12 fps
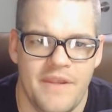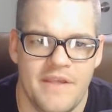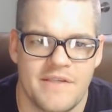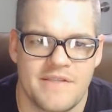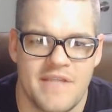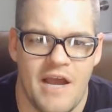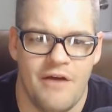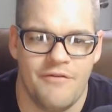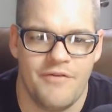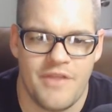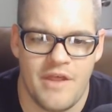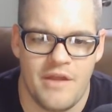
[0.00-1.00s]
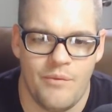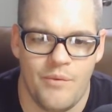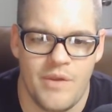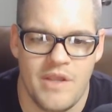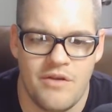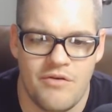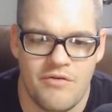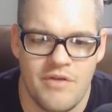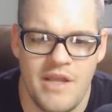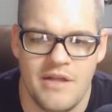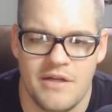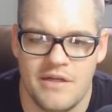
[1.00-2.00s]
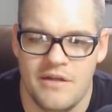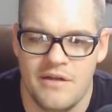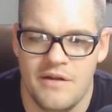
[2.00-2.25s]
is the alpha that we created,